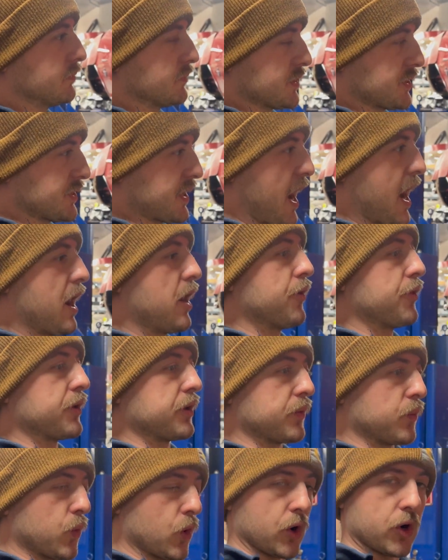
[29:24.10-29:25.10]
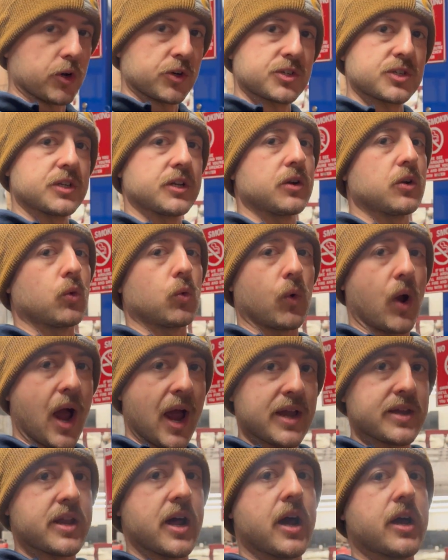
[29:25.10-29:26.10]
style that works and it'll
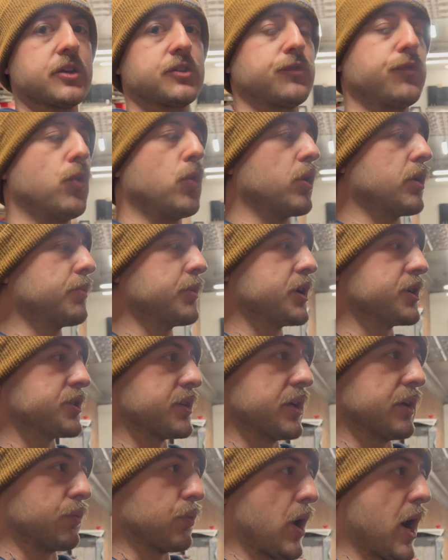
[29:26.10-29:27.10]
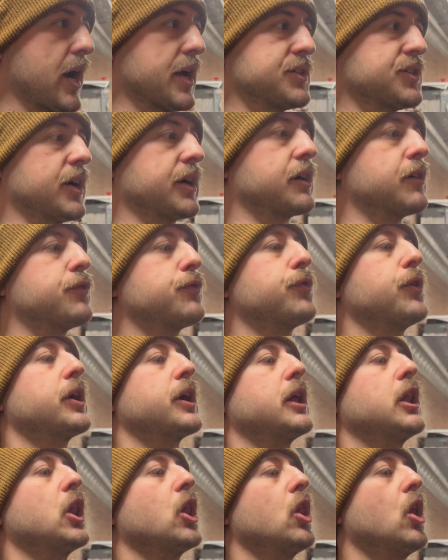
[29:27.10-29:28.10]
ride nice for them because it rides like a
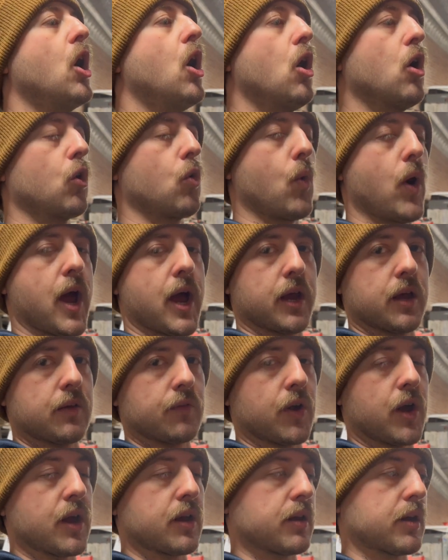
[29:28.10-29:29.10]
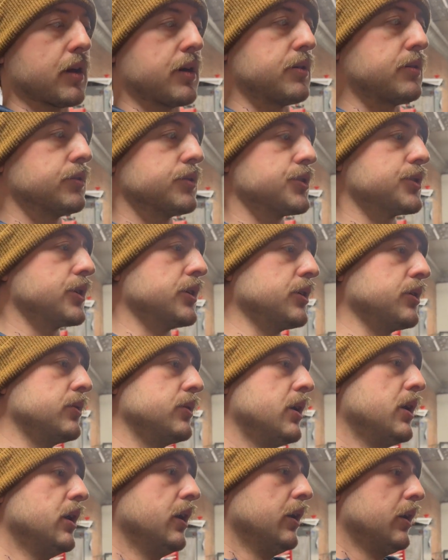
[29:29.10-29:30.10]
freaking log wagon right now. So
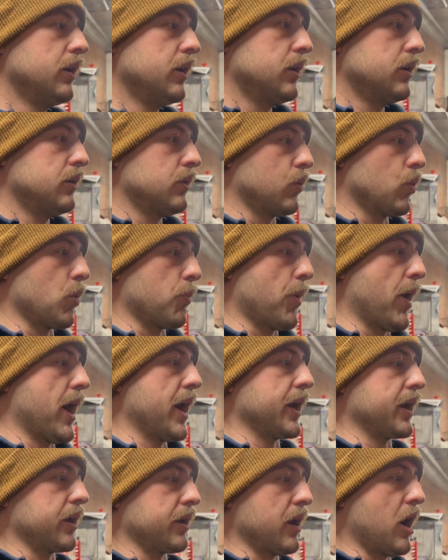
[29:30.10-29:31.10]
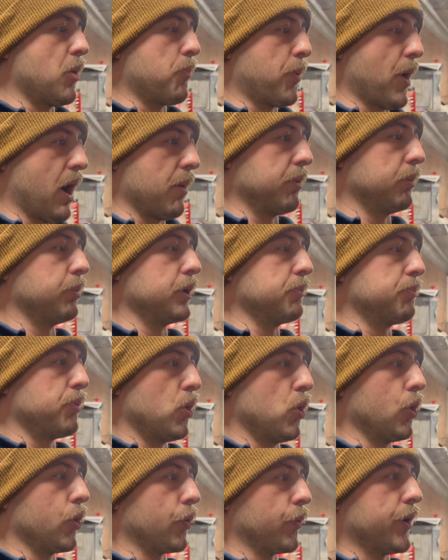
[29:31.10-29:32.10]
I'll probably
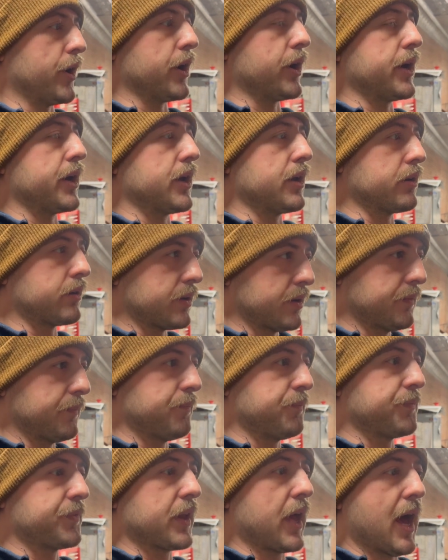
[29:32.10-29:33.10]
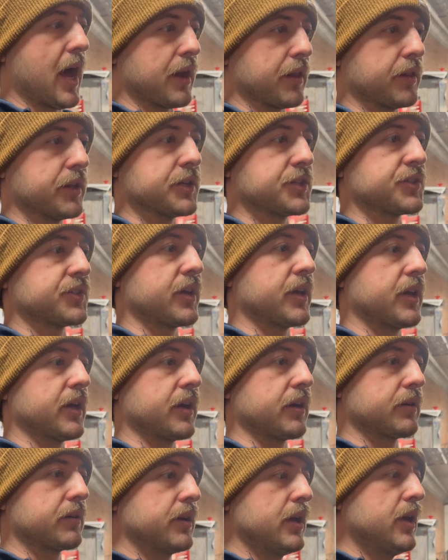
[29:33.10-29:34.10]
pull the rear end out of this
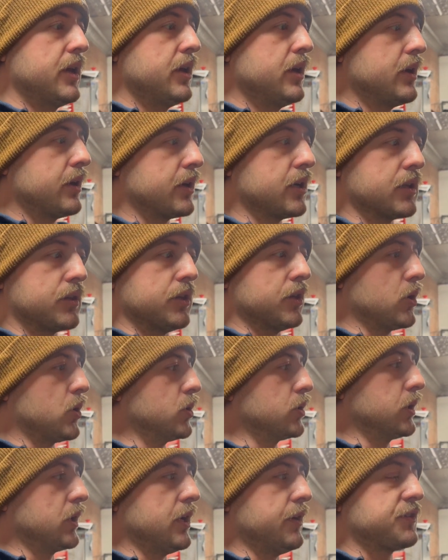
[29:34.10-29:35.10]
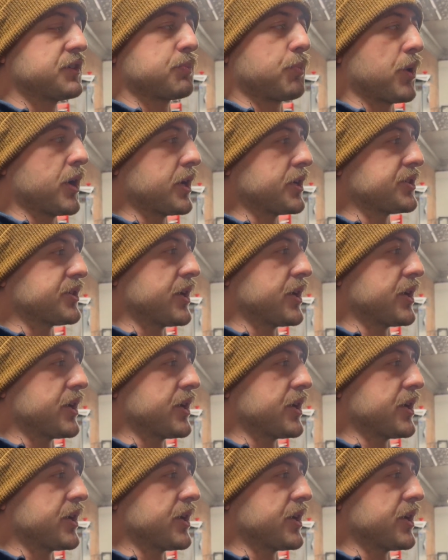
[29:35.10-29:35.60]
thing, get the old leaf springs